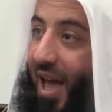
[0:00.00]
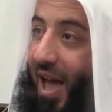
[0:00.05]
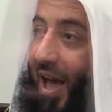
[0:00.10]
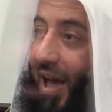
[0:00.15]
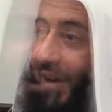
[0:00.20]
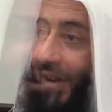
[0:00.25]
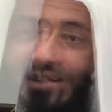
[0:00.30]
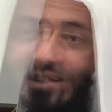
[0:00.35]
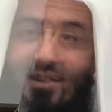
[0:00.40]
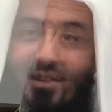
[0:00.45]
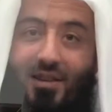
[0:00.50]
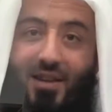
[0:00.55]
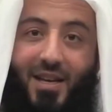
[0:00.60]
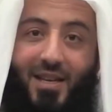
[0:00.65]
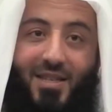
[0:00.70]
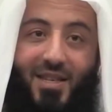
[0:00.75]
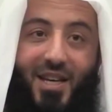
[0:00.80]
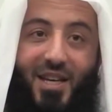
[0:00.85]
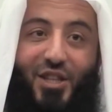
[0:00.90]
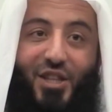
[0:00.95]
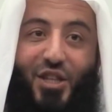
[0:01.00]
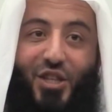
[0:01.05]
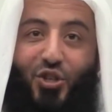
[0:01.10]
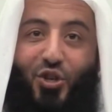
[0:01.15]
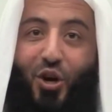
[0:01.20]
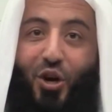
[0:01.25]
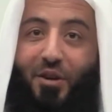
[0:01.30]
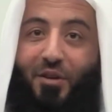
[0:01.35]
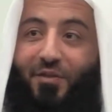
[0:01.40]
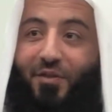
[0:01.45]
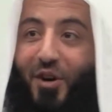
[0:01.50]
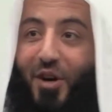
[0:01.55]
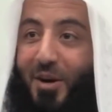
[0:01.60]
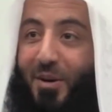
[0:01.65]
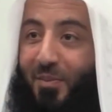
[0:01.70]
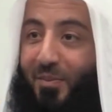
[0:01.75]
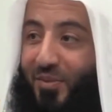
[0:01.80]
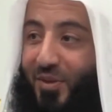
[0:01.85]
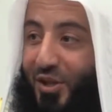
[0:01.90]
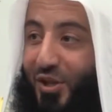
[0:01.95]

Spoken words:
And they said, it is confirmed